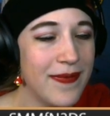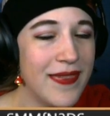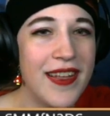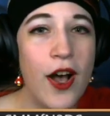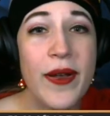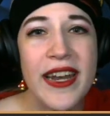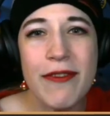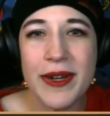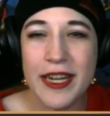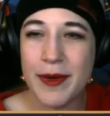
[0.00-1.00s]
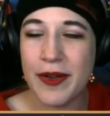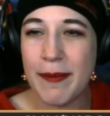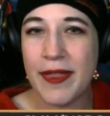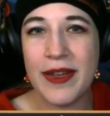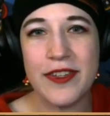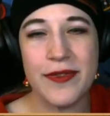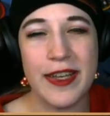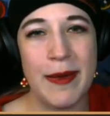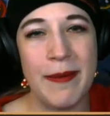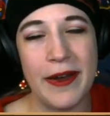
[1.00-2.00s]
Oh, can everyone hear me okay by the way? I just
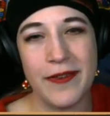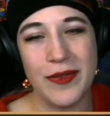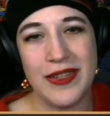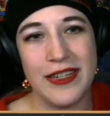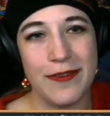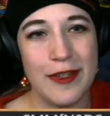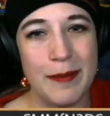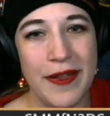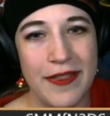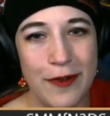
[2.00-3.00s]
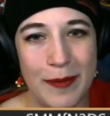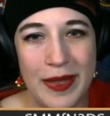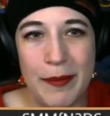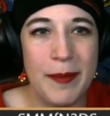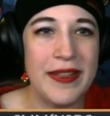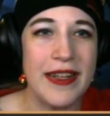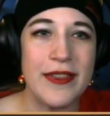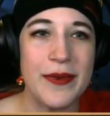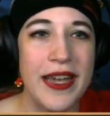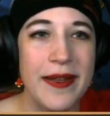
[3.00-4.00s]
realized my microphone's in a different spot than normal. I'm hoping that's
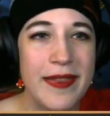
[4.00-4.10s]
okay.